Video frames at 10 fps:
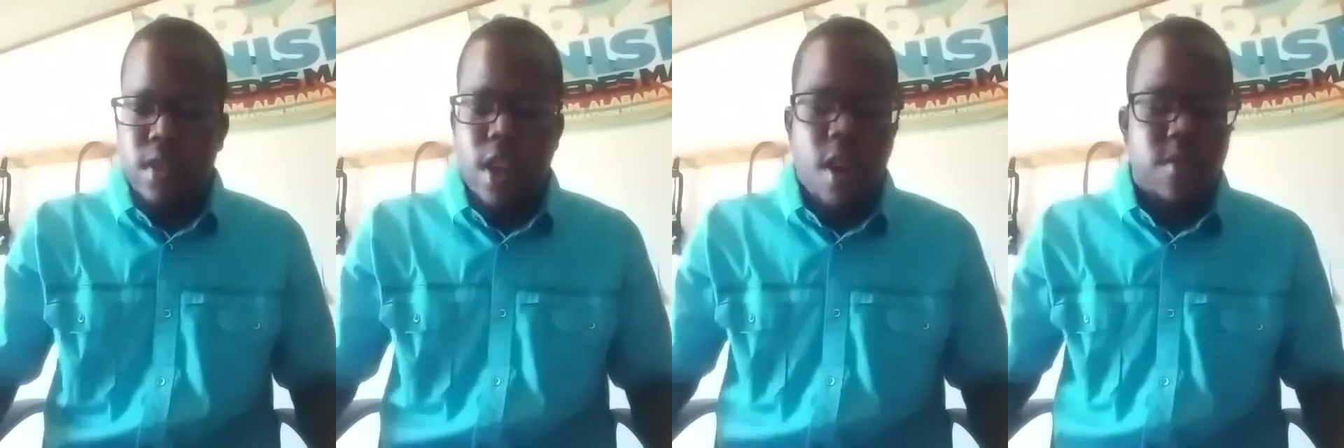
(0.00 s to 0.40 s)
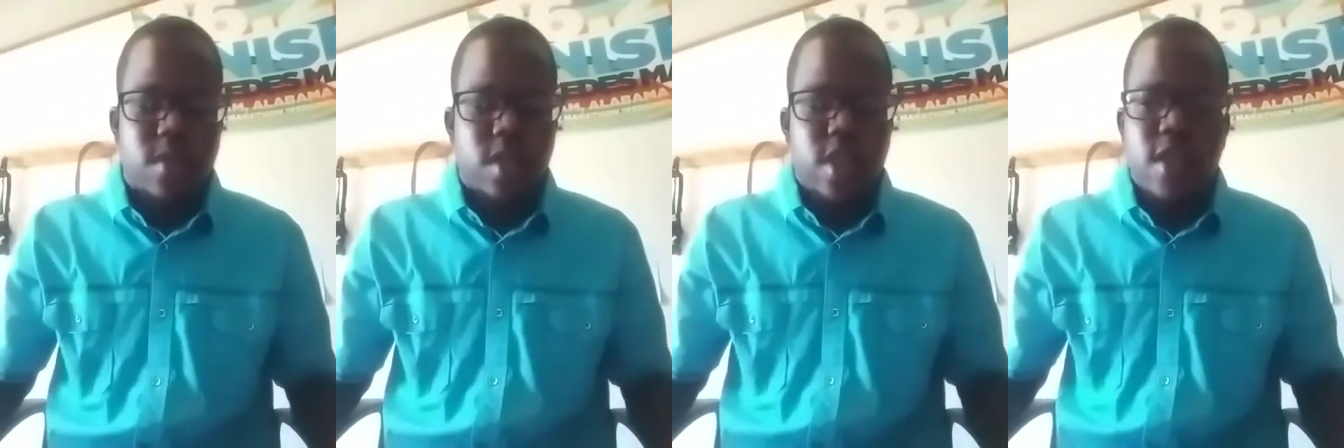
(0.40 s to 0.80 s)
Now,
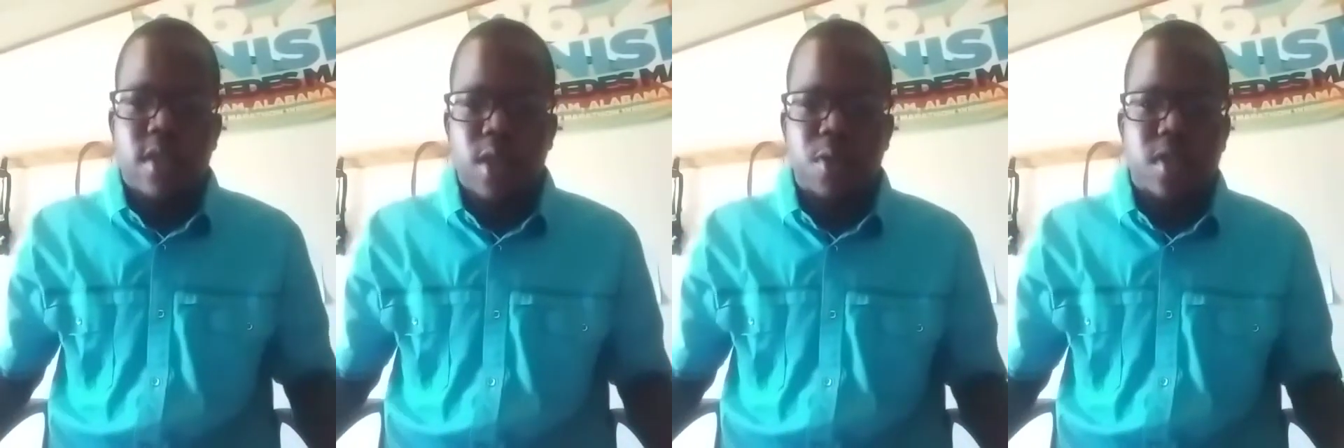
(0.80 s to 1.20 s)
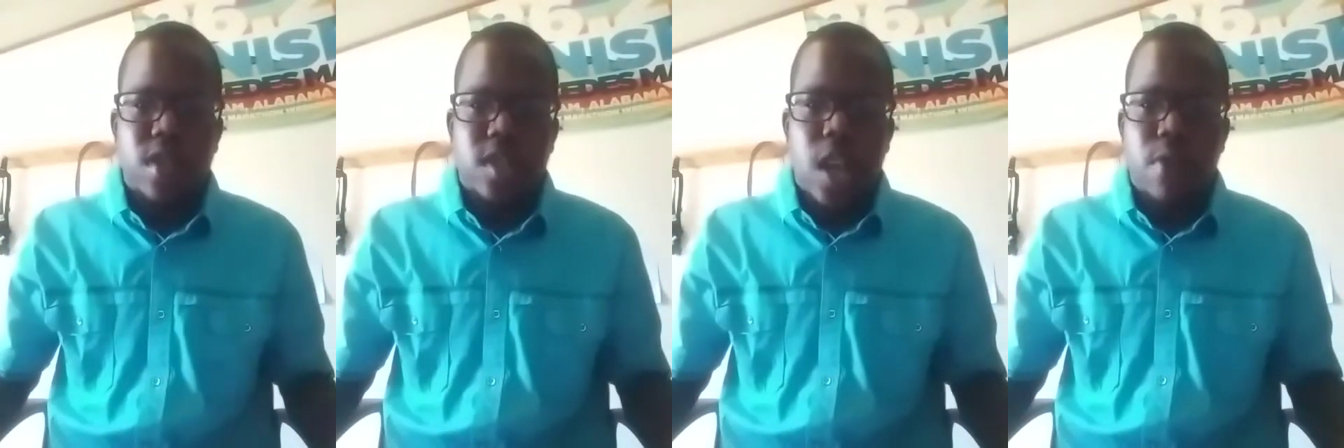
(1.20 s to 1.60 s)
obviously, looting
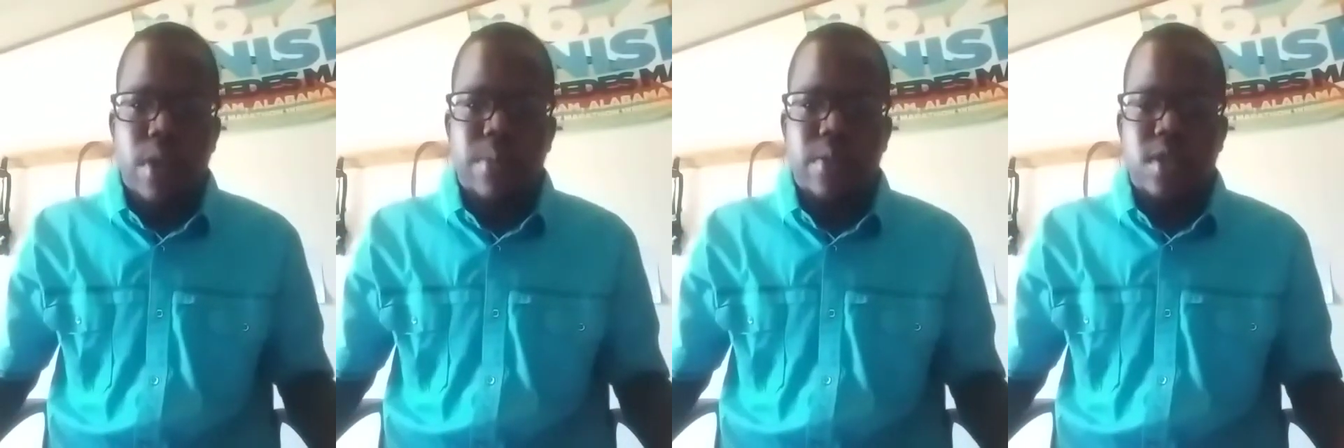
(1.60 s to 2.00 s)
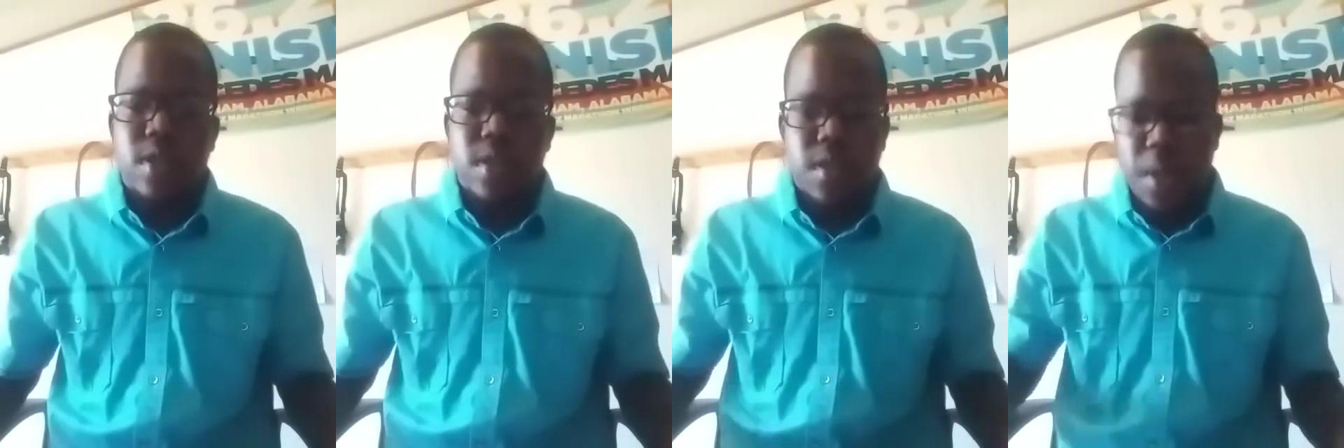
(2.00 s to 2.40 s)
is not reparations.